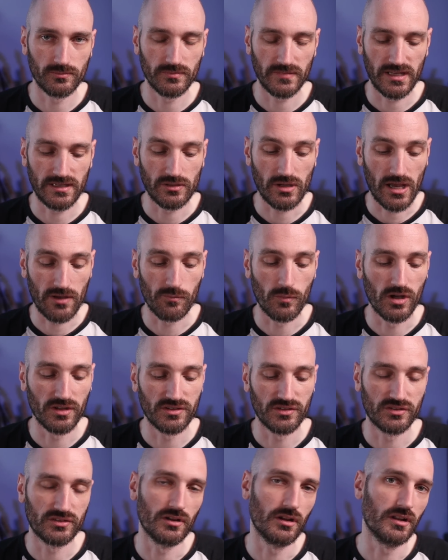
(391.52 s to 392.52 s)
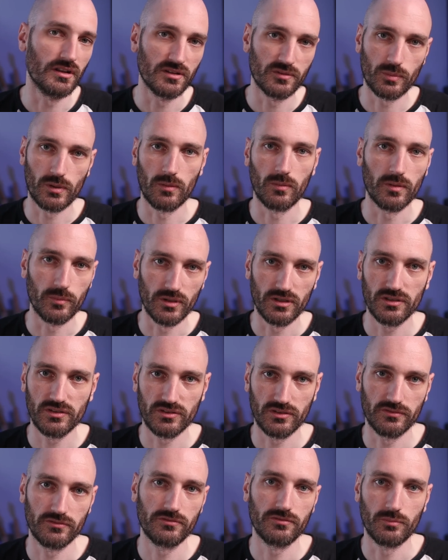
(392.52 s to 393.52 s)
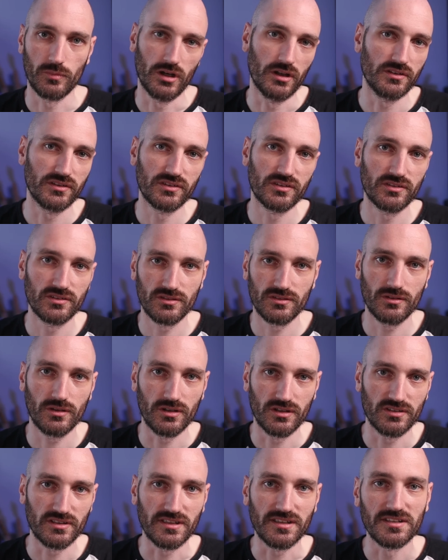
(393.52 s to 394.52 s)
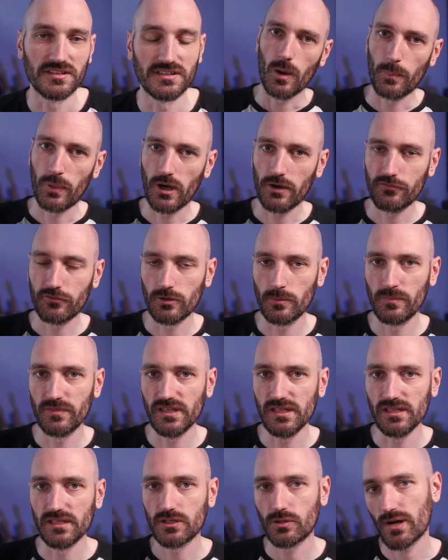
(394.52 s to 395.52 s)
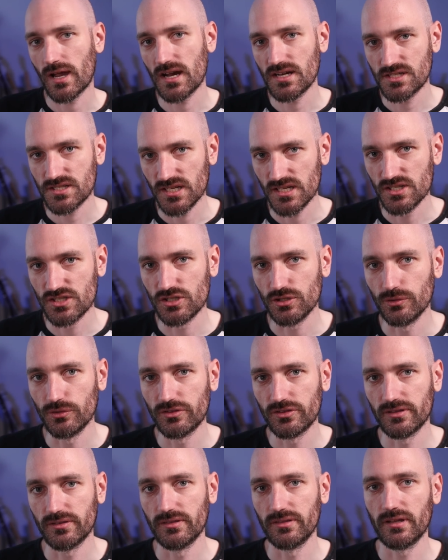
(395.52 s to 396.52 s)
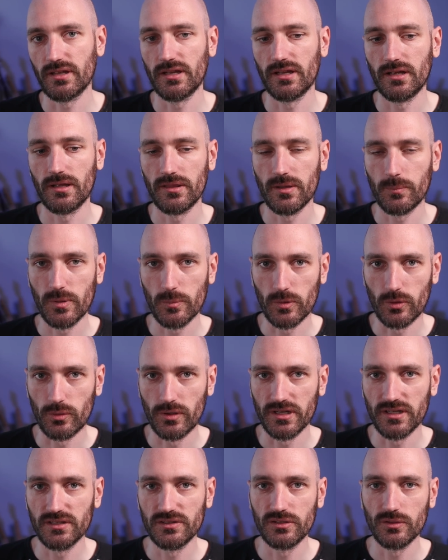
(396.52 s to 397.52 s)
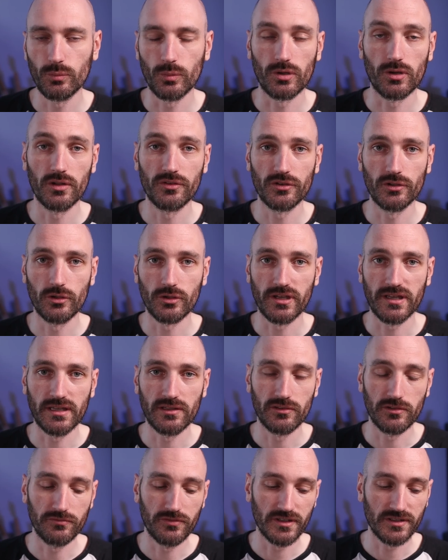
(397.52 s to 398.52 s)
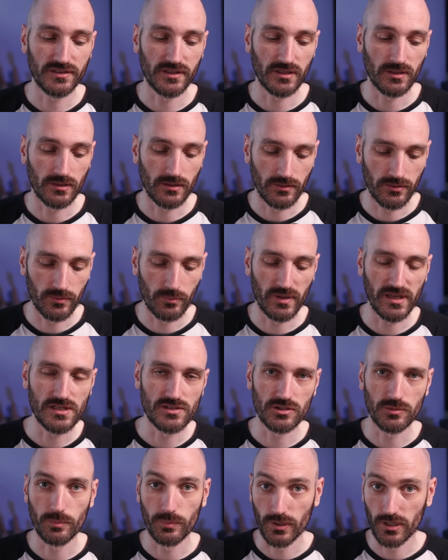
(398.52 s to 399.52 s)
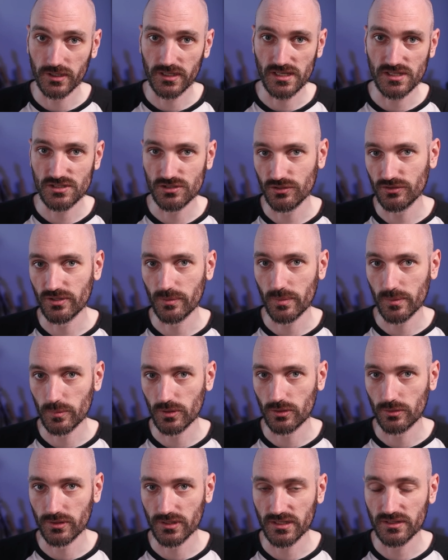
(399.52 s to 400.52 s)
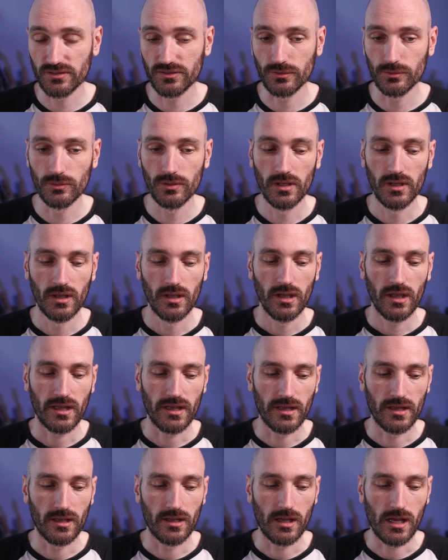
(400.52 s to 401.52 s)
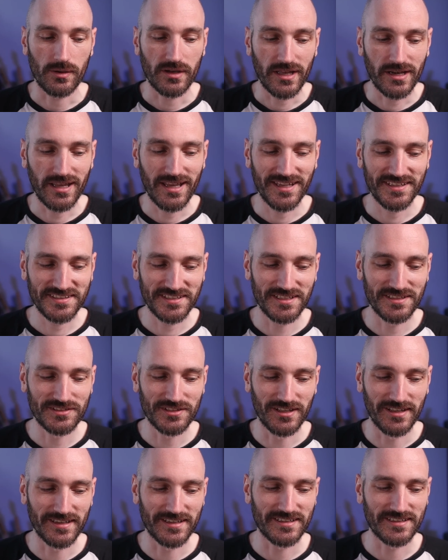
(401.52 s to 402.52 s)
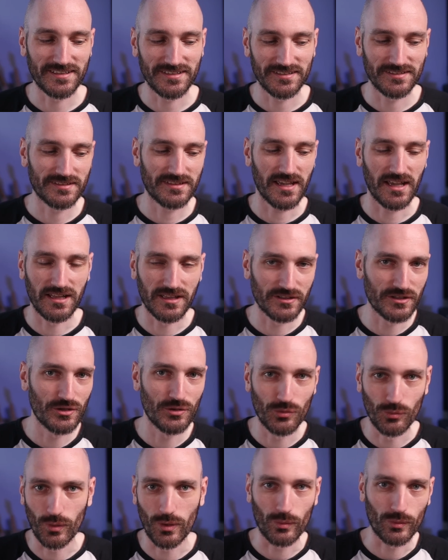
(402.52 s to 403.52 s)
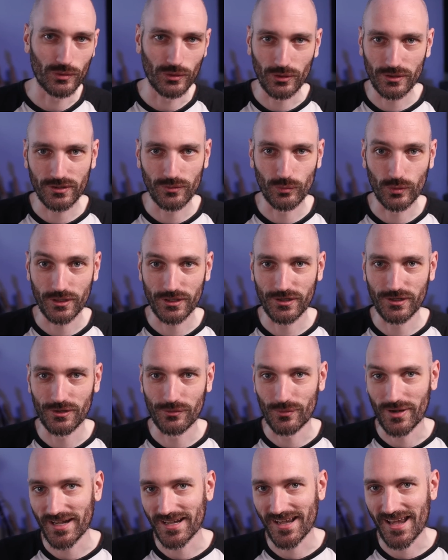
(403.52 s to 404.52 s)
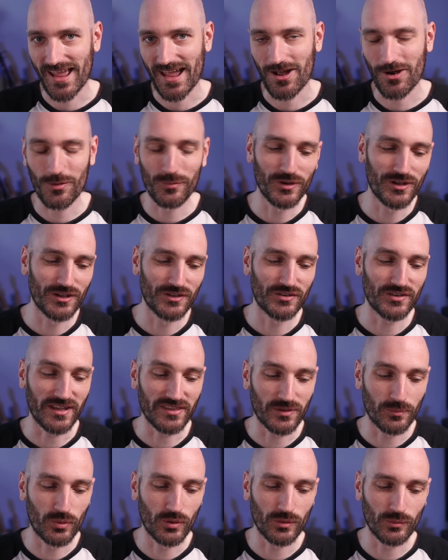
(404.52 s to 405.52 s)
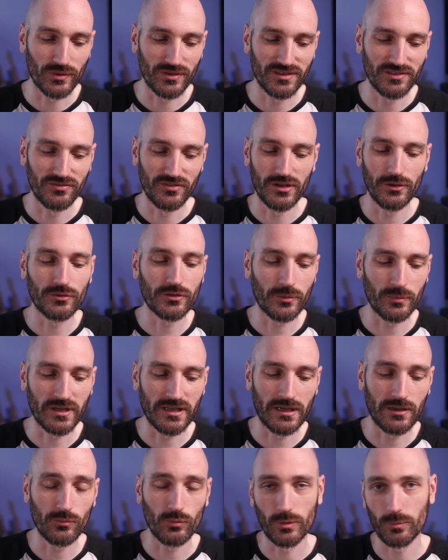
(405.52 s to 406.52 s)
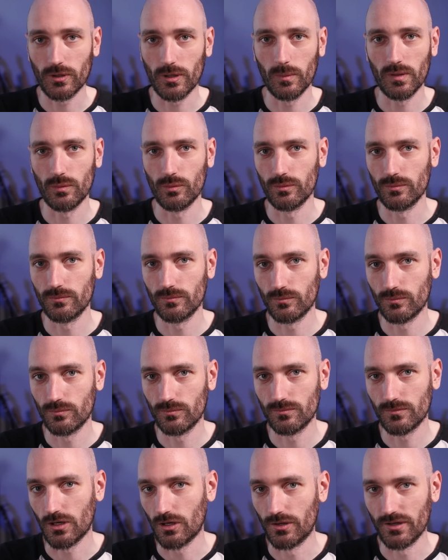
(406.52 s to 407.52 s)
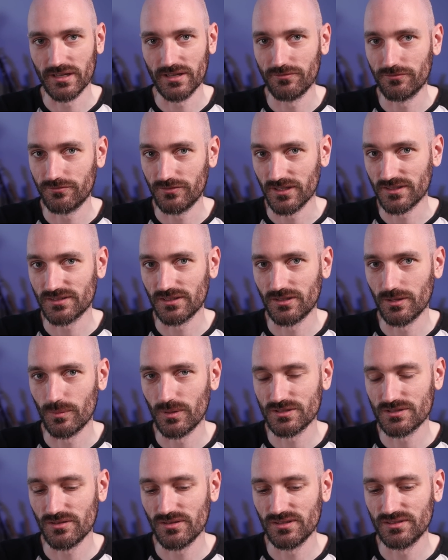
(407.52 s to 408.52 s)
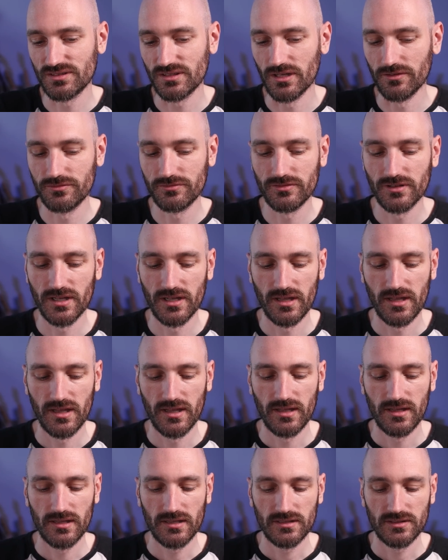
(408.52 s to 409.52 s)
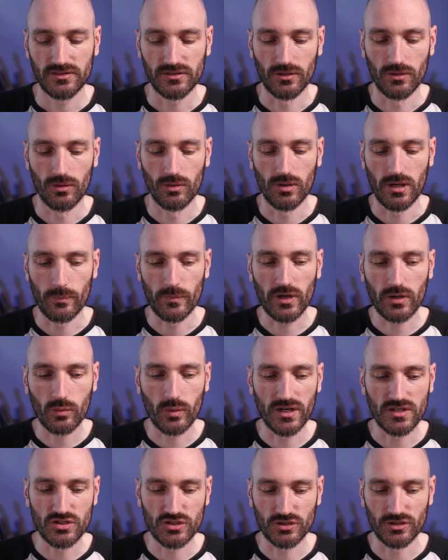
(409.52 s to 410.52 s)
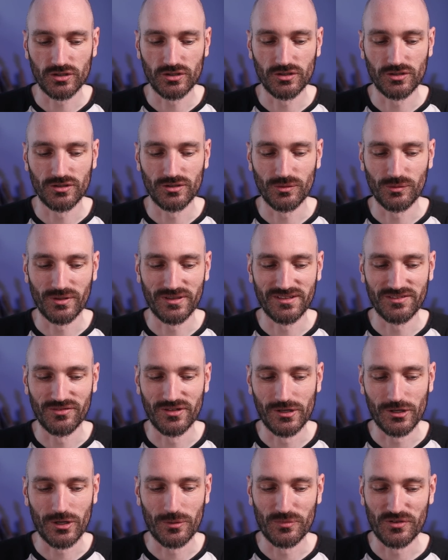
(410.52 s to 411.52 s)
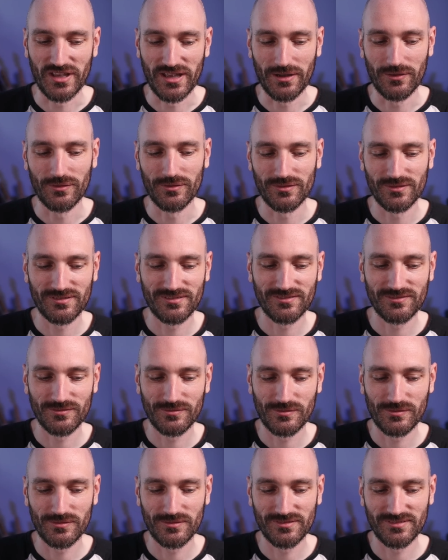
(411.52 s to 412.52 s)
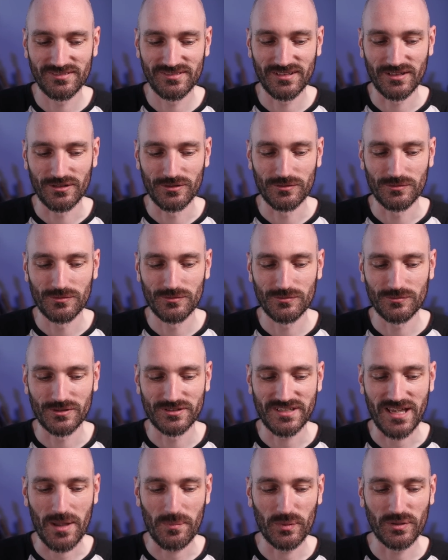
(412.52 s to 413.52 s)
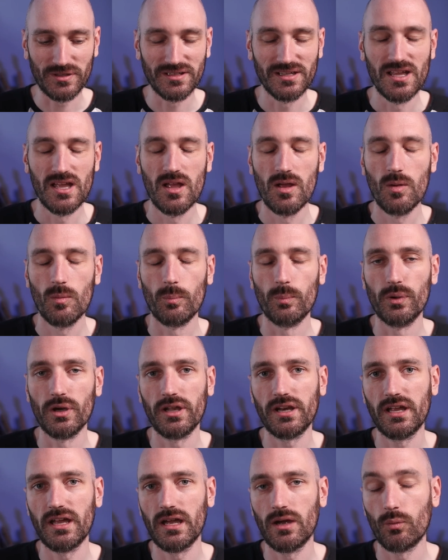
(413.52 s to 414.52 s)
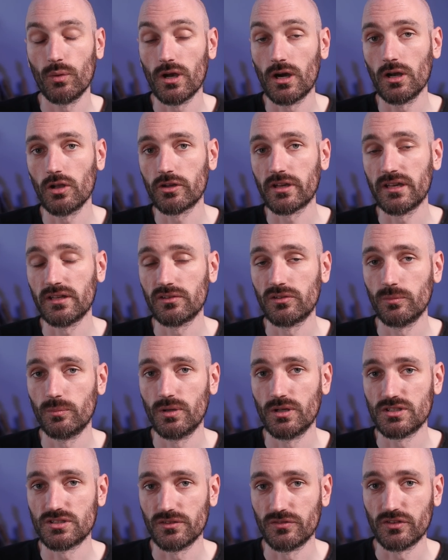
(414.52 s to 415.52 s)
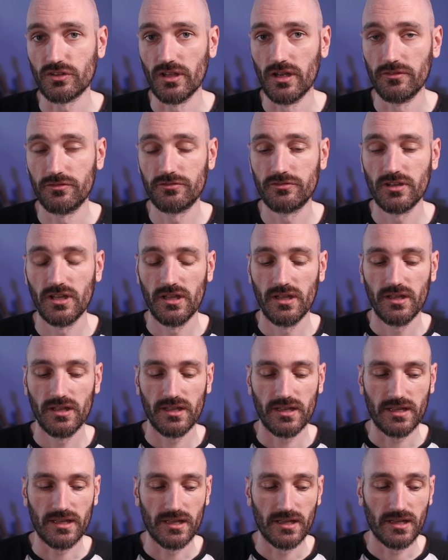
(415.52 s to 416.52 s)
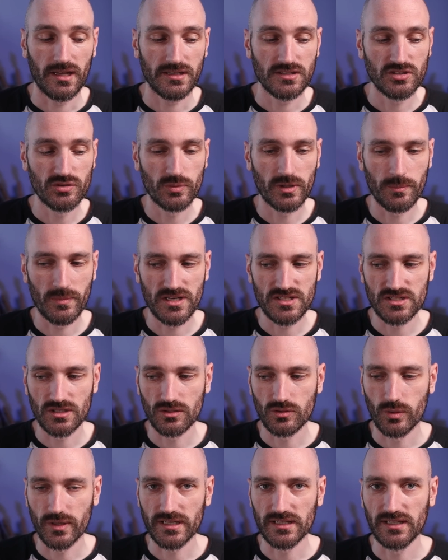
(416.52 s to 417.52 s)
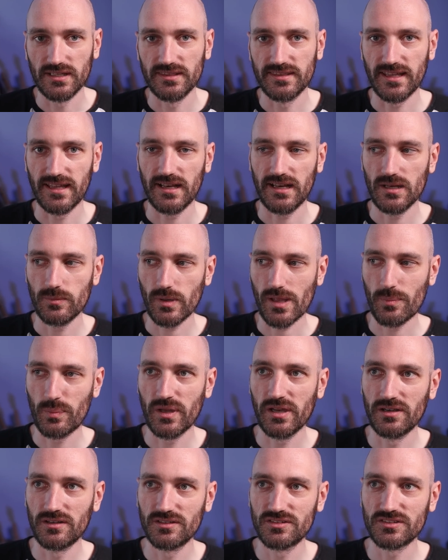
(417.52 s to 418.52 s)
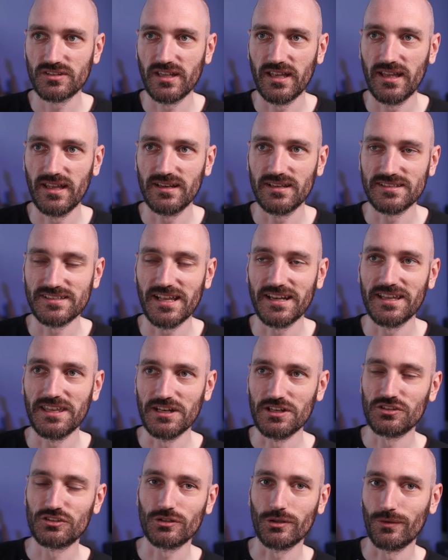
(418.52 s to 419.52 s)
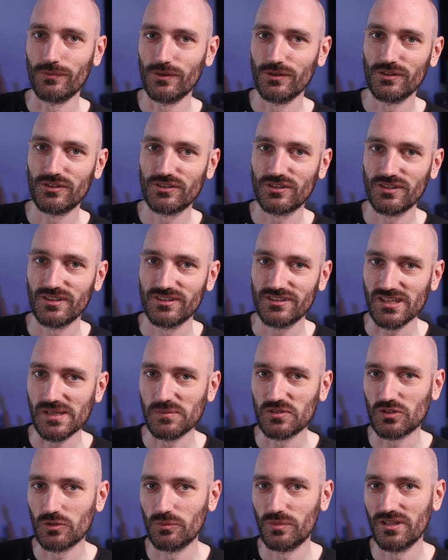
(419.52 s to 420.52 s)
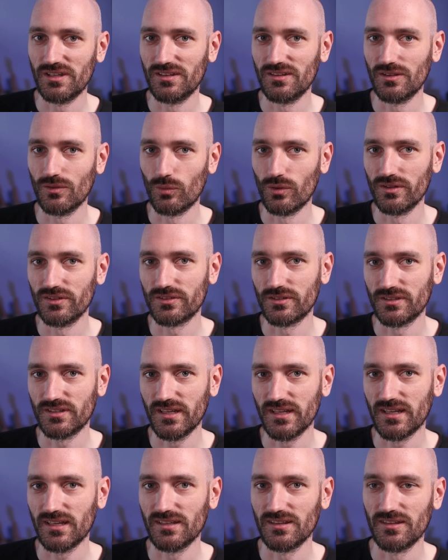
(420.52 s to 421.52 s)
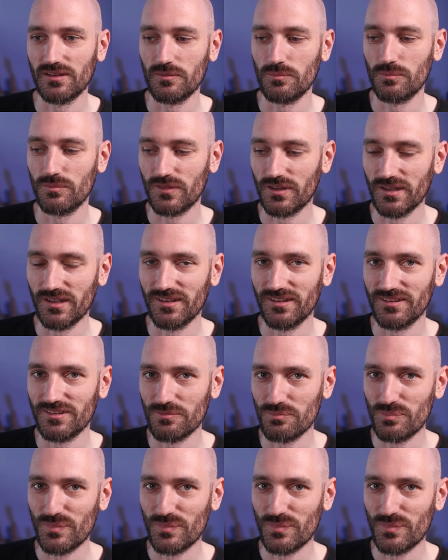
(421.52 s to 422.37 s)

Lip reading: and you have mods installed, it's probably because of mods, honestly. Apart from the crash issues that people are running into, we're also looking into fixing the major bug issues that people are running into. I'm kind of hesitant to like tell you what we're working on right now, because at the point where this video is coming out, we probably already have fixed a bunch of this stuff. So I'm not quite sure when this video comes out, you know, what's happened. But we are looking into a bunch of stuff. I just want to mention quickly that it appears that dedicated servers seems to have been the ones that are taking the